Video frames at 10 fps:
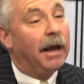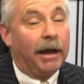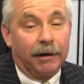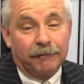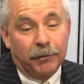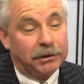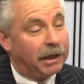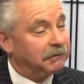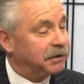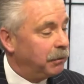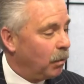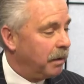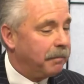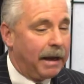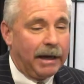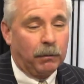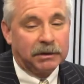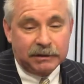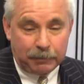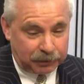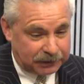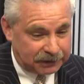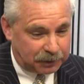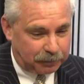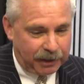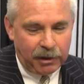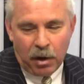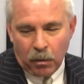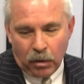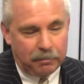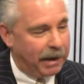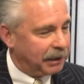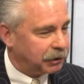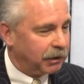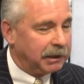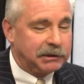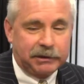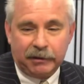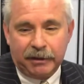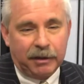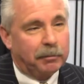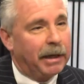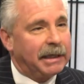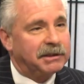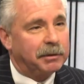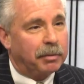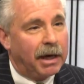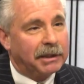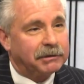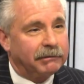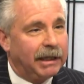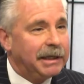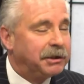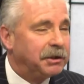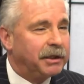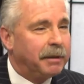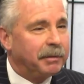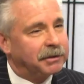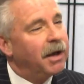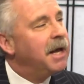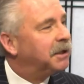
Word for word: and unfortunately, I've seen one bank once they participate, one bank's trying to steal the other bank's deposit oh. relationship, and oh,